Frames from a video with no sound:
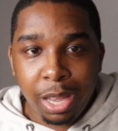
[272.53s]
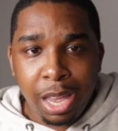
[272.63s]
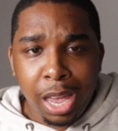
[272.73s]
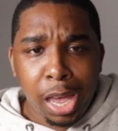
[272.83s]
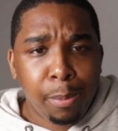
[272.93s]

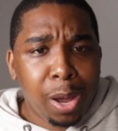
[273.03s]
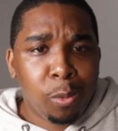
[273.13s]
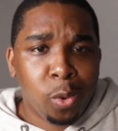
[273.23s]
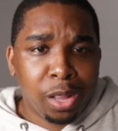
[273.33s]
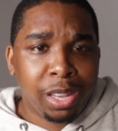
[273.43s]
Hip hop
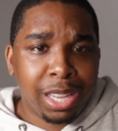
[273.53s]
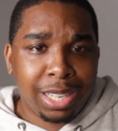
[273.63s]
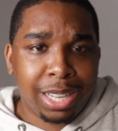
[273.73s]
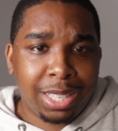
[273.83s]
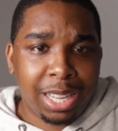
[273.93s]
rarely gets that
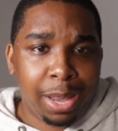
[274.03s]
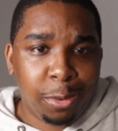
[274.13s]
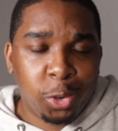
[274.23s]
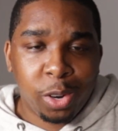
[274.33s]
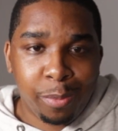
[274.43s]
same
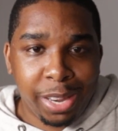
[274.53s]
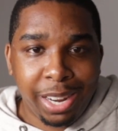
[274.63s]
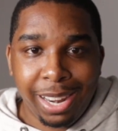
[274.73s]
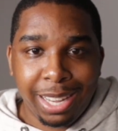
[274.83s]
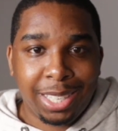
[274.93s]
treatment and
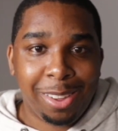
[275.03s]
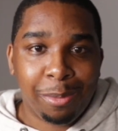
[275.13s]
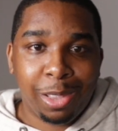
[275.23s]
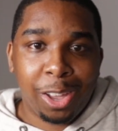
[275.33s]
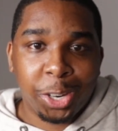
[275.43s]
that same
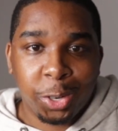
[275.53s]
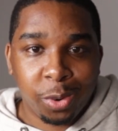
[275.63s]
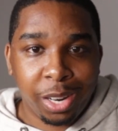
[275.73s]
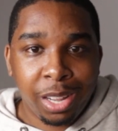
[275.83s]
luxury.